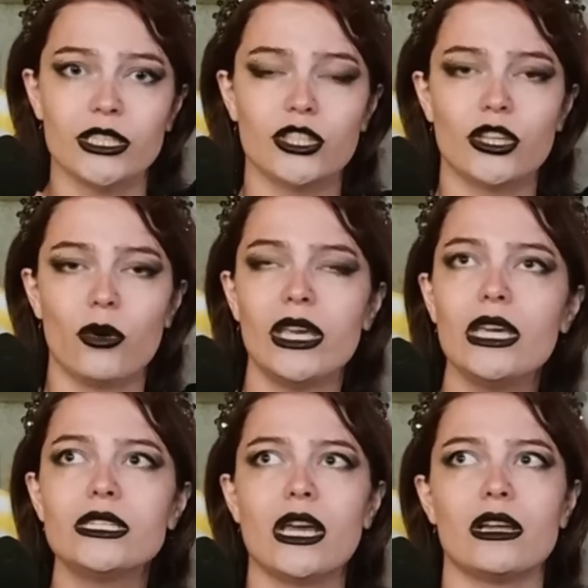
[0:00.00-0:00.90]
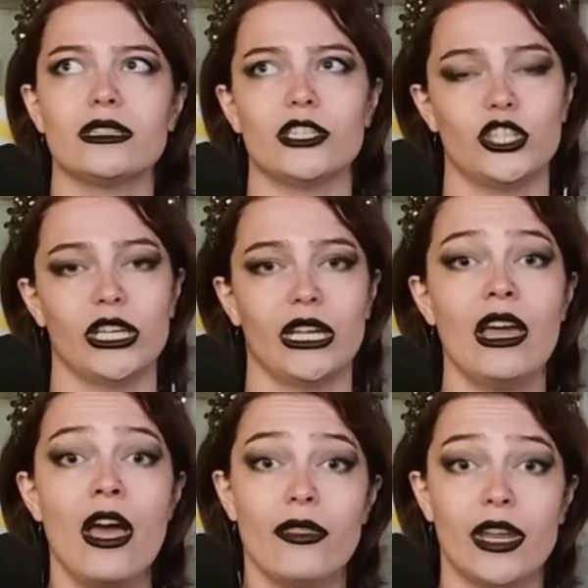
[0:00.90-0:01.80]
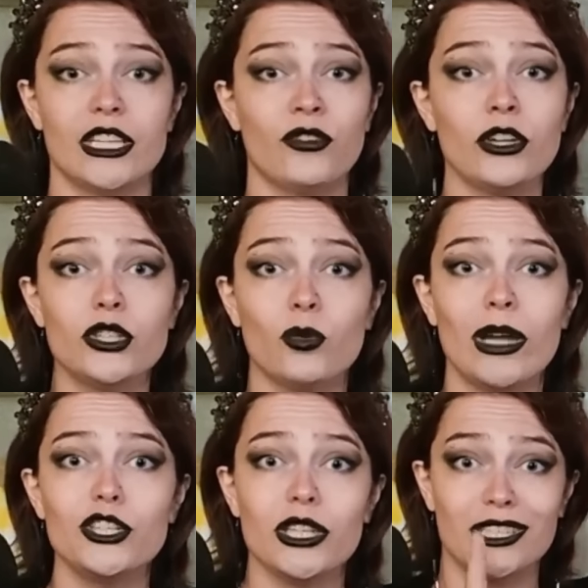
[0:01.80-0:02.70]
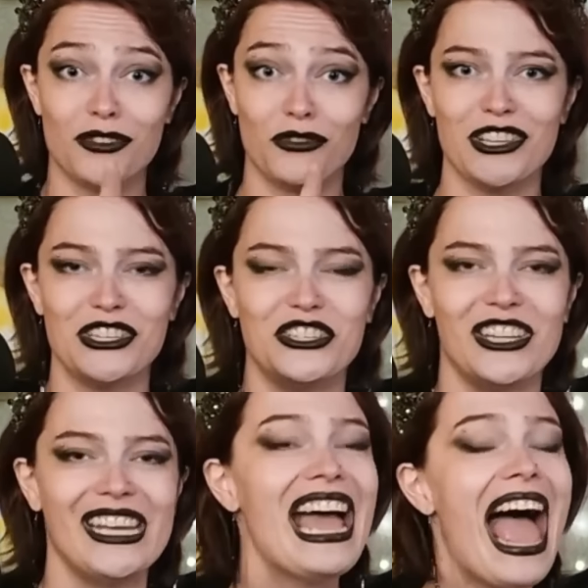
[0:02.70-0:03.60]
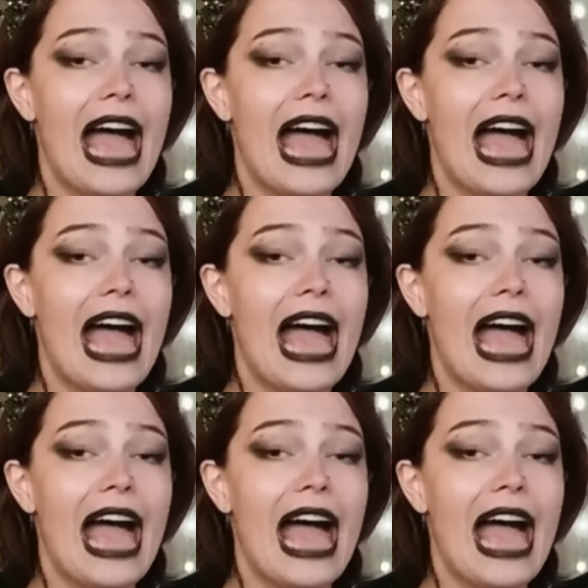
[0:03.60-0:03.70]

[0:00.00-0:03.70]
So he tells the genie that his first wish is to free the genie.